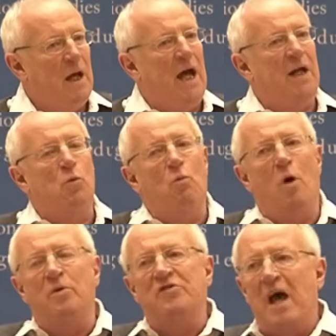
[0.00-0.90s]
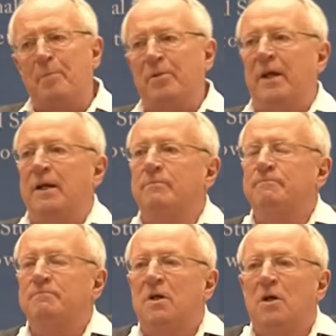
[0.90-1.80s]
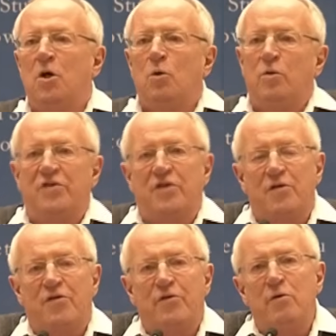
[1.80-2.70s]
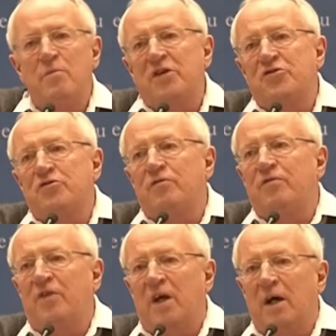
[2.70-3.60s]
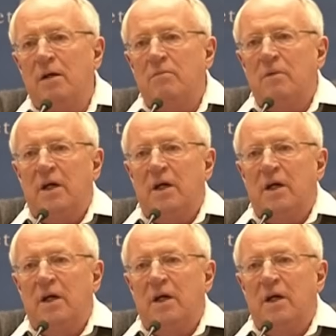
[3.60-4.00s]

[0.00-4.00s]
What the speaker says: And what was happening was that through a mixture of fear